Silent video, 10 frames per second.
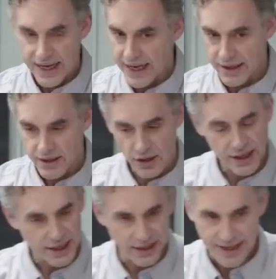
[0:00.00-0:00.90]
and it's not
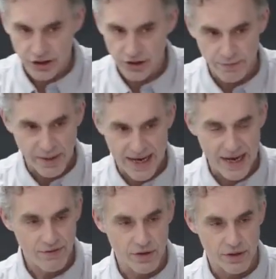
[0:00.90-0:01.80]
a collection of
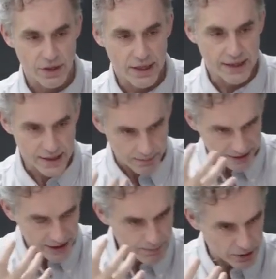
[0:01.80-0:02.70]
behaviors. It's a
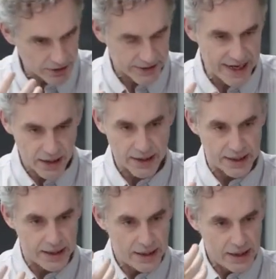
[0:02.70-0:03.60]
little personality.